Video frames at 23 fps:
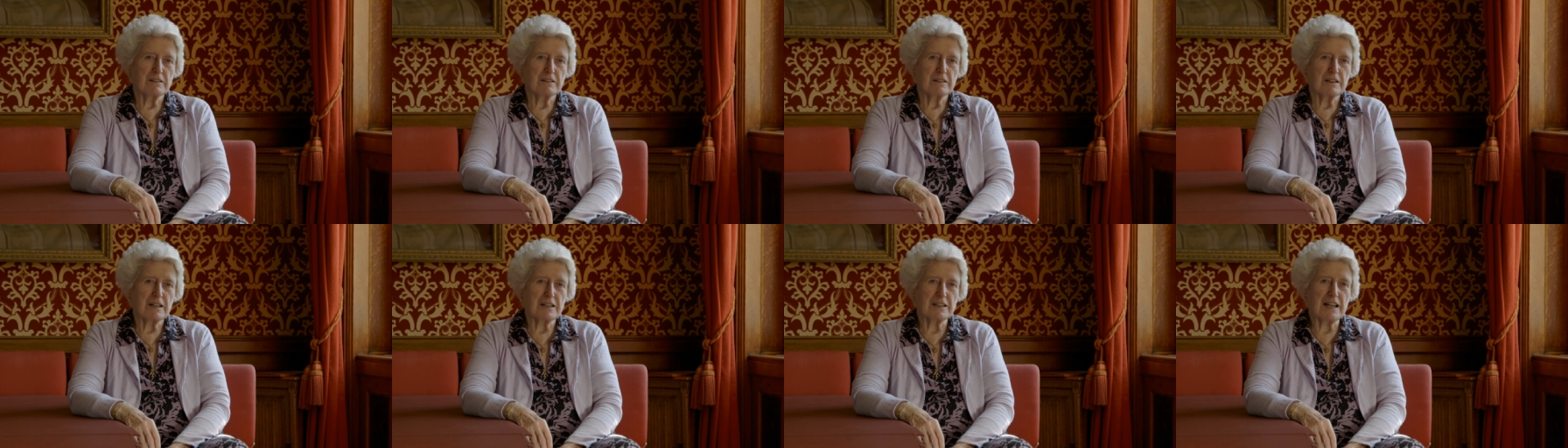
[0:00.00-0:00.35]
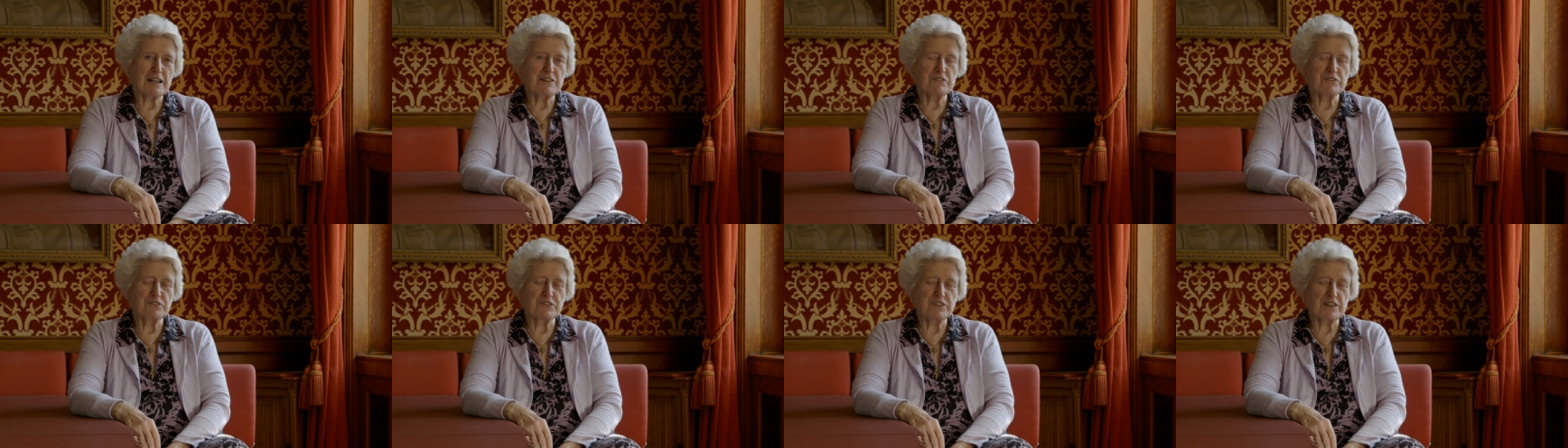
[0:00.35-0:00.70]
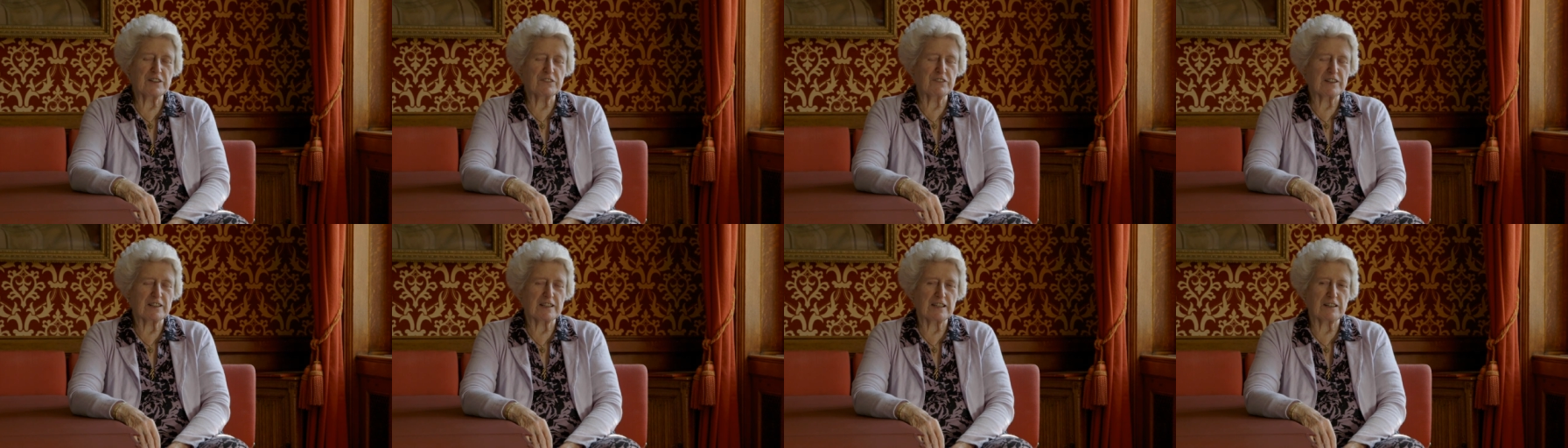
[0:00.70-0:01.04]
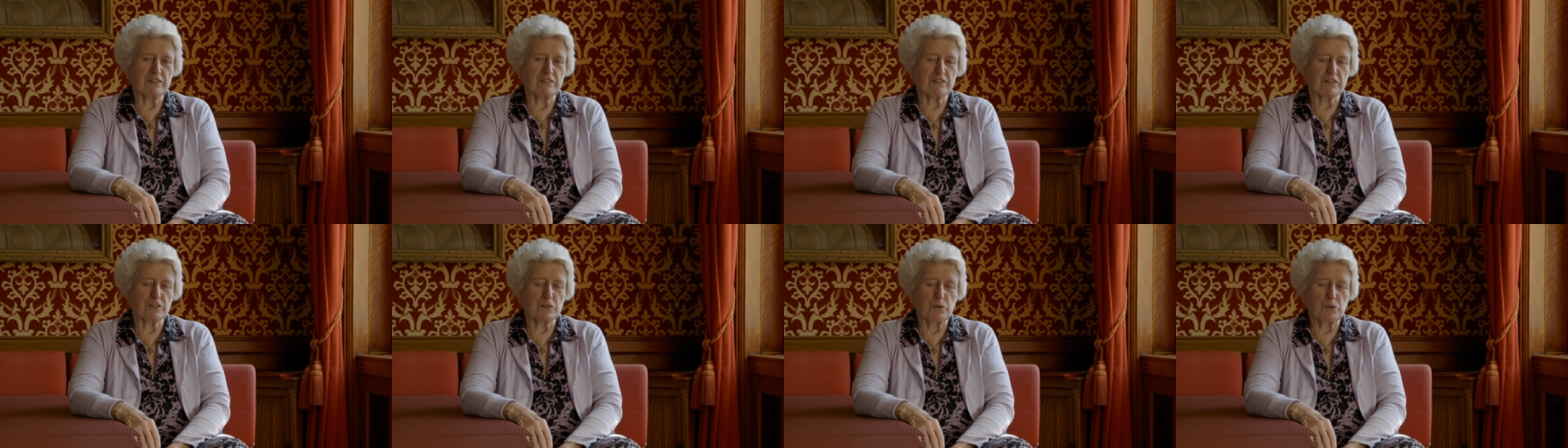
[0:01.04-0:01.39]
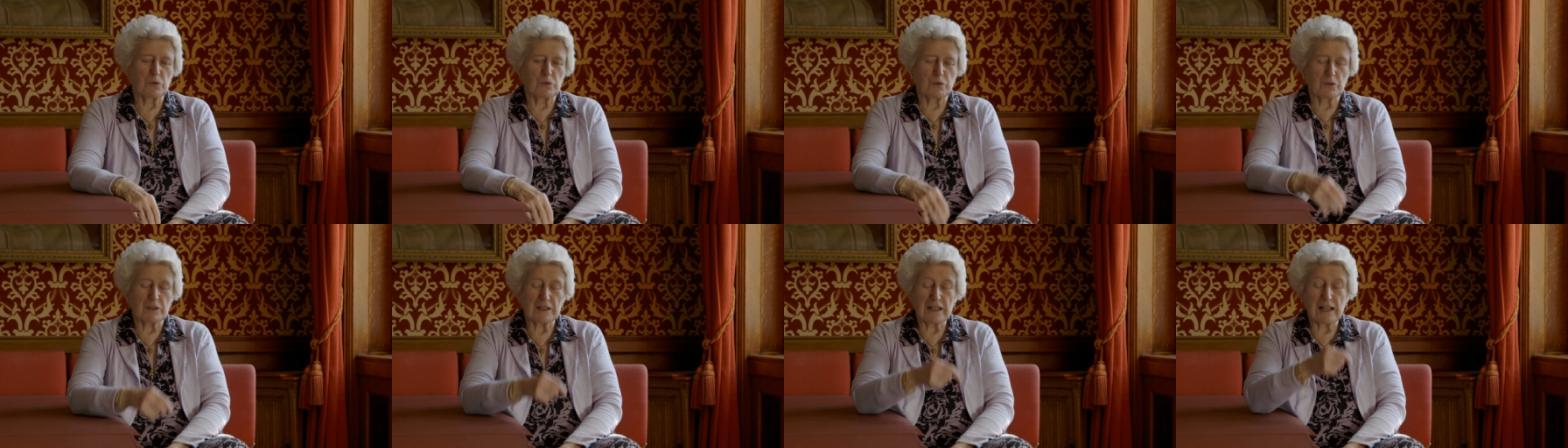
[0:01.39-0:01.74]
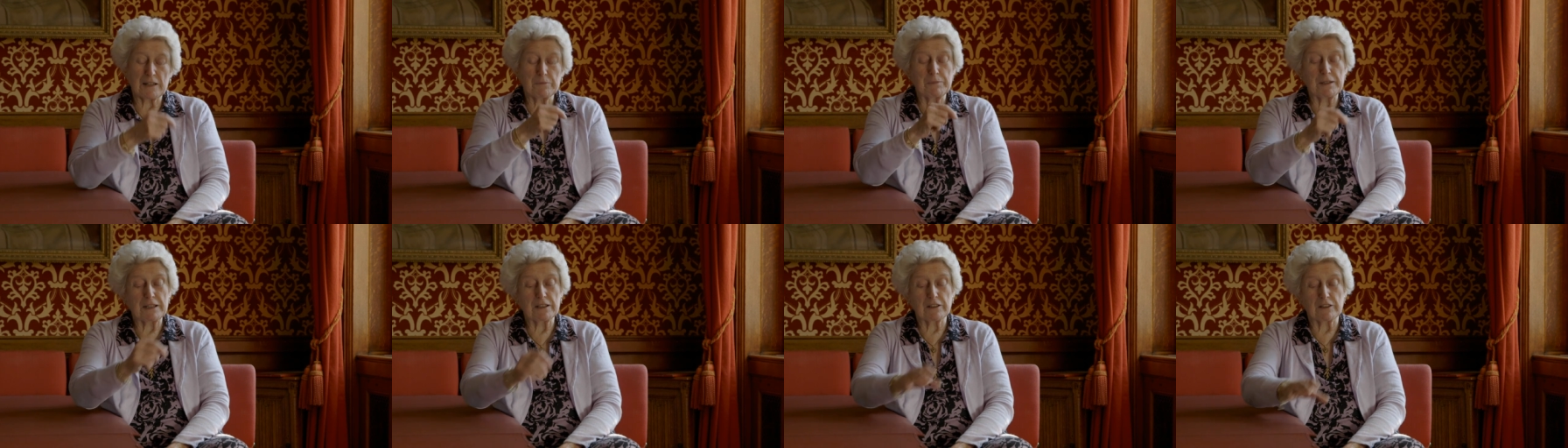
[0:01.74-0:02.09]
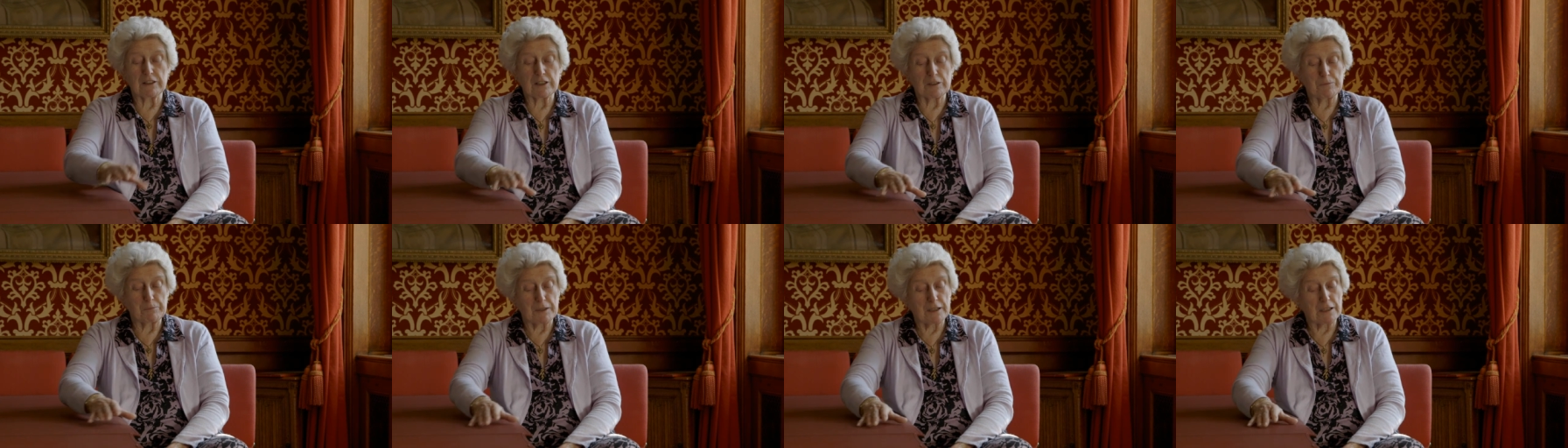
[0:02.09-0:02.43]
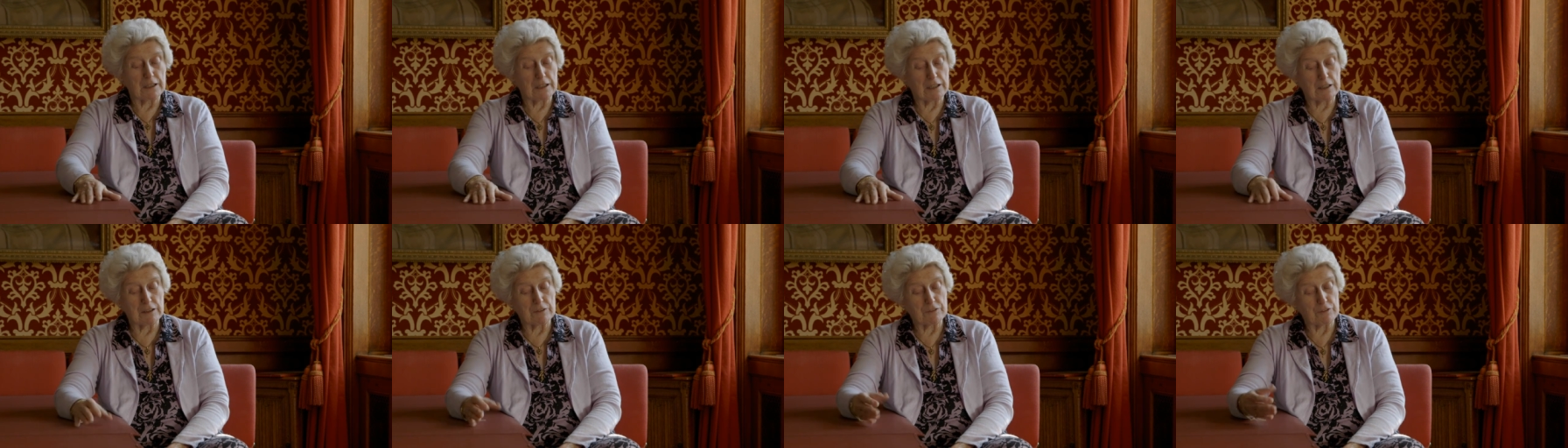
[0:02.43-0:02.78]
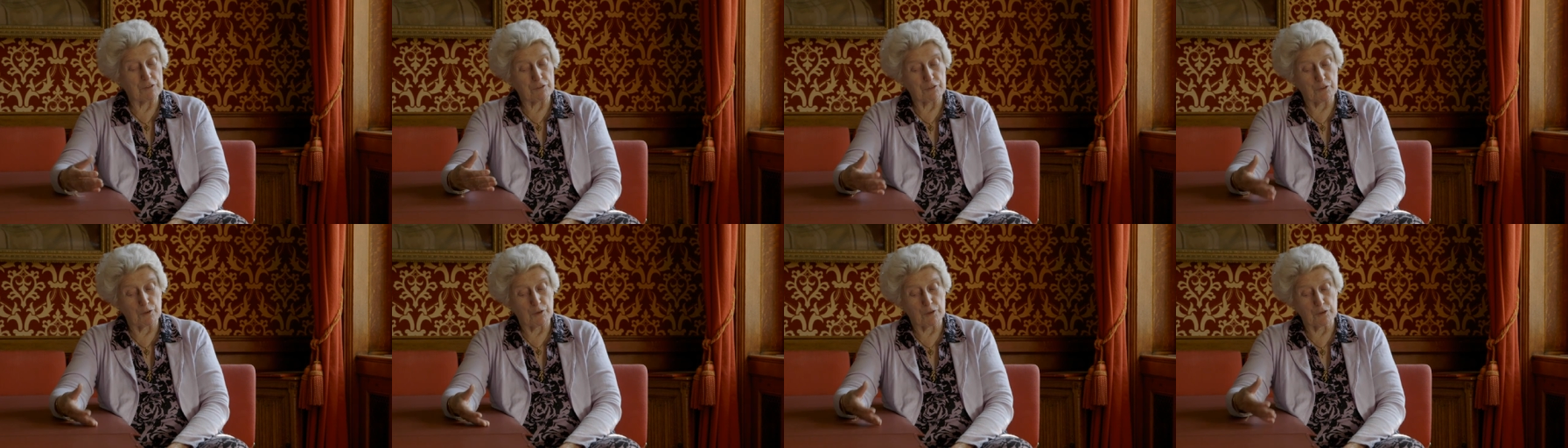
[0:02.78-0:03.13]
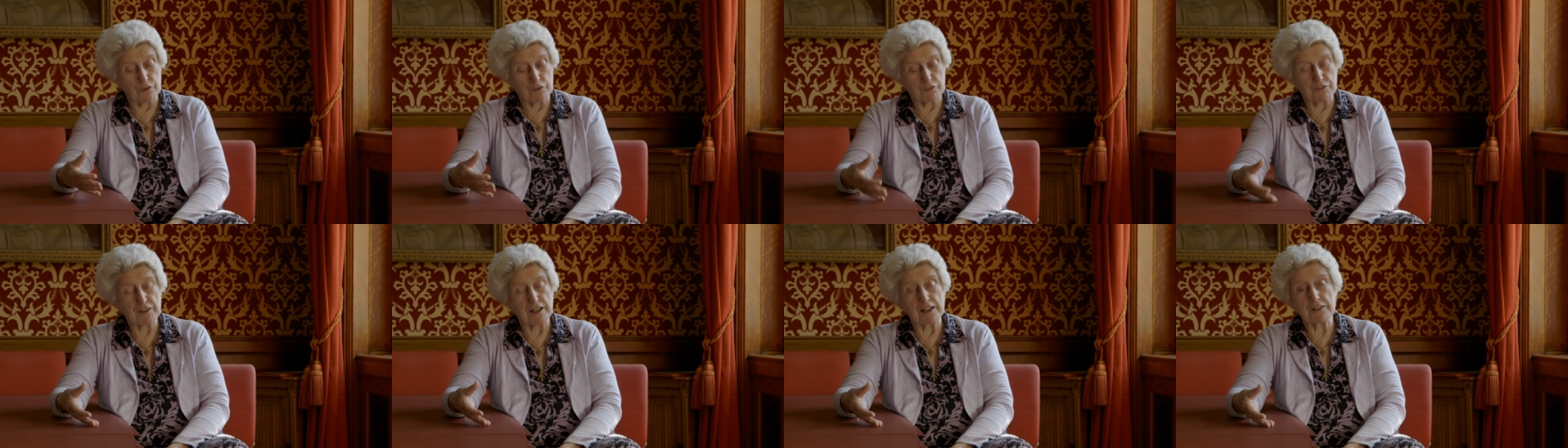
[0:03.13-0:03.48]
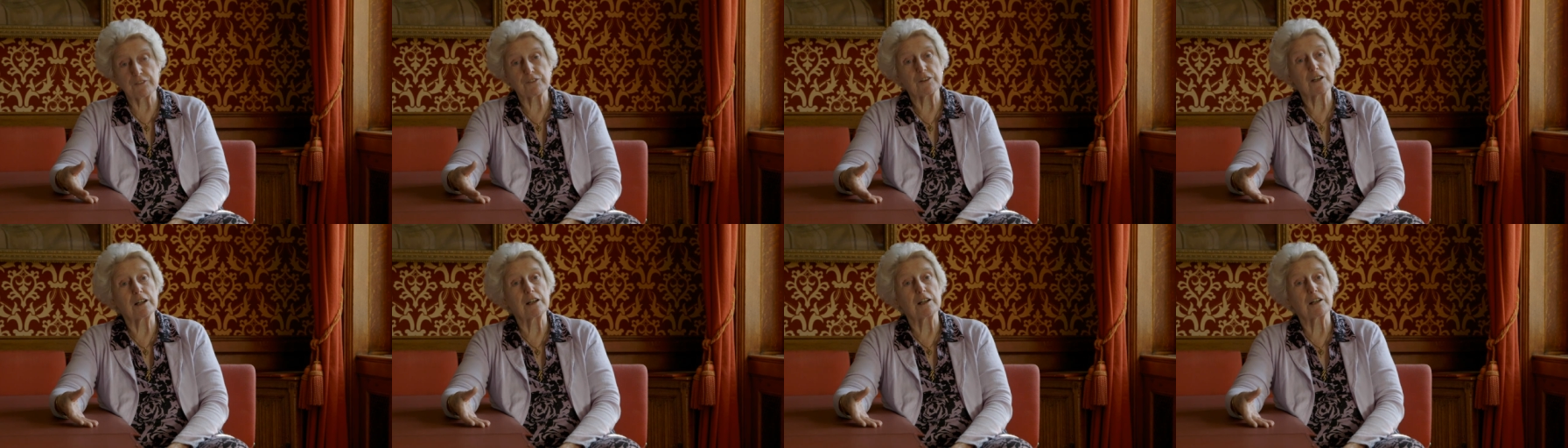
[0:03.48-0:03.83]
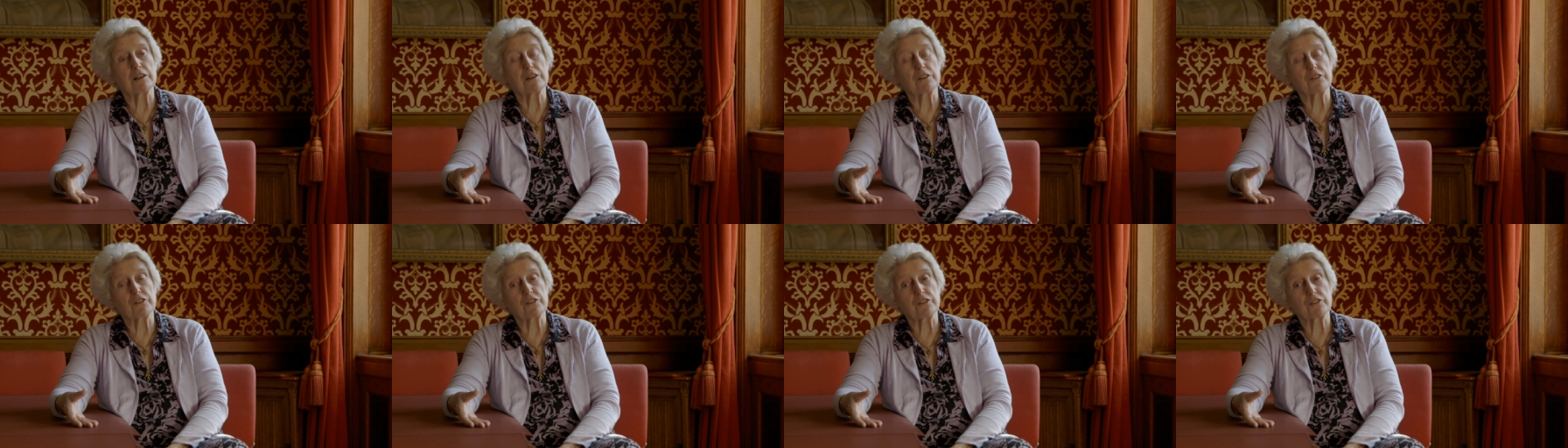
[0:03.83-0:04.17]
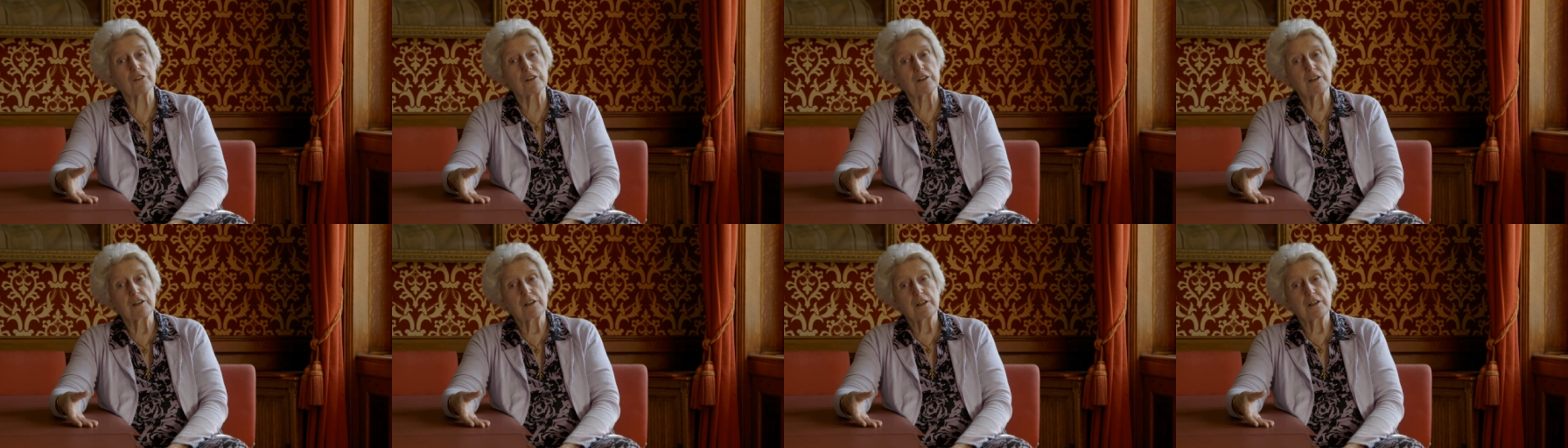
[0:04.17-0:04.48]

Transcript: And I vividly recall I'd been at the bar for 4 or 5 years,